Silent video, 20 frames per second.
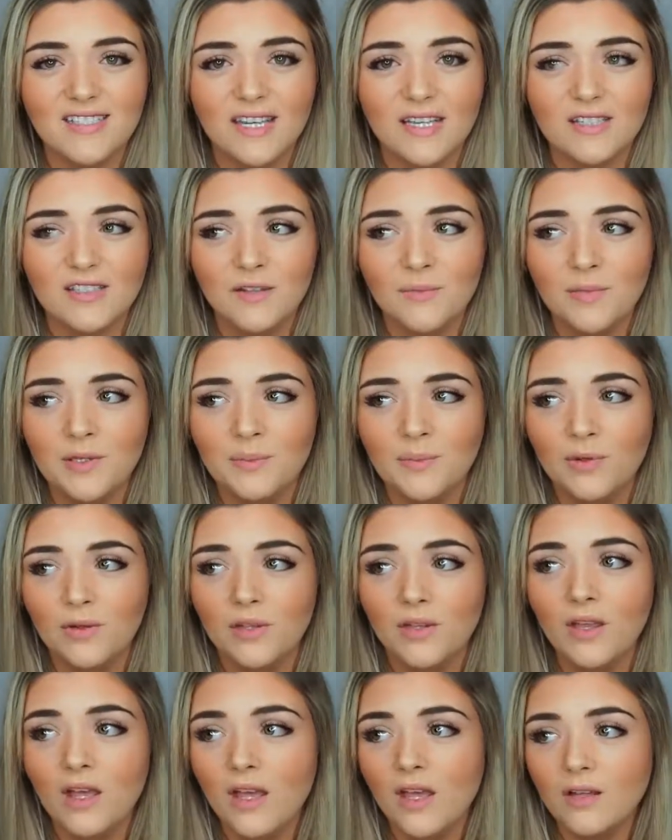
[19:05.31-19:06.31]
Like some
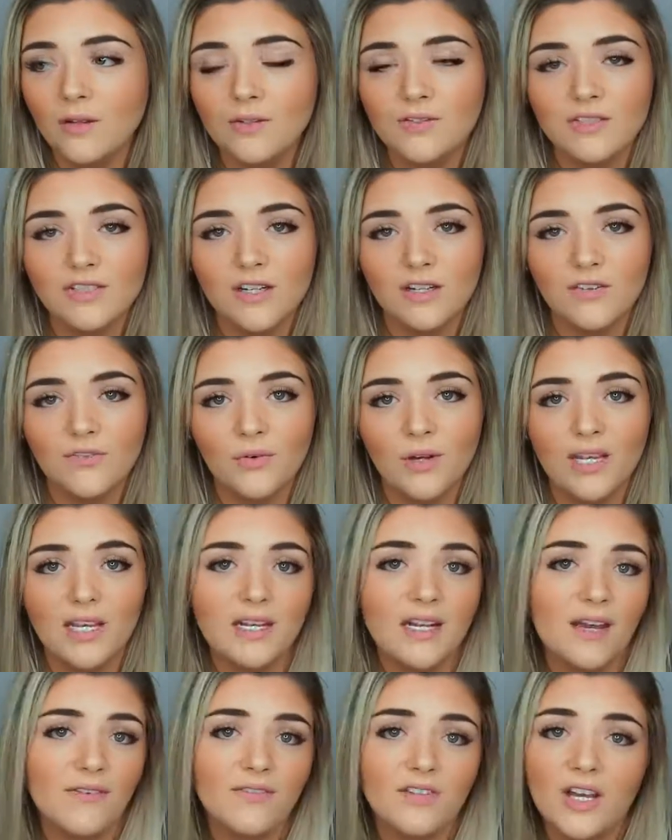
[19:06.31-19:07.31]
people lose a ton of weight
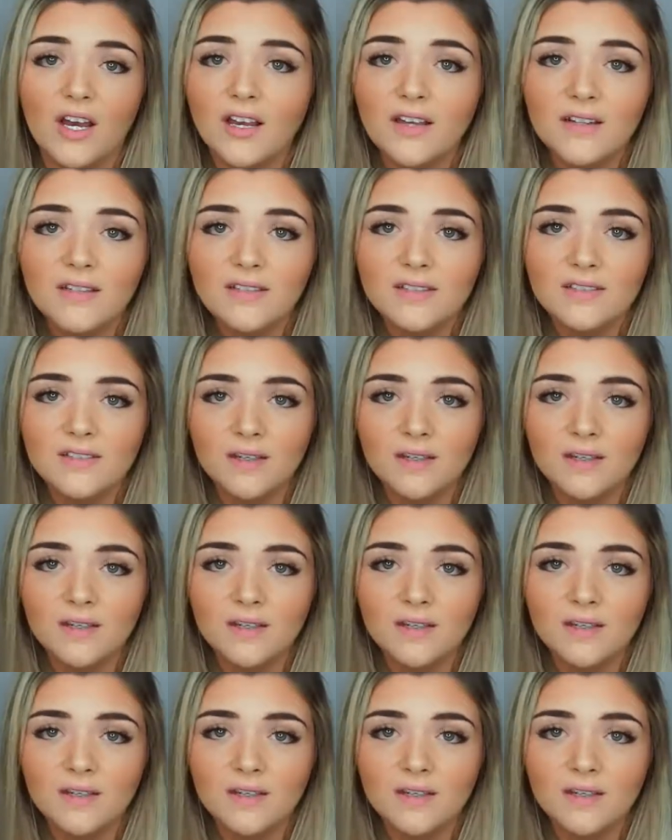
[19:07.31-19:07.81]
and have none.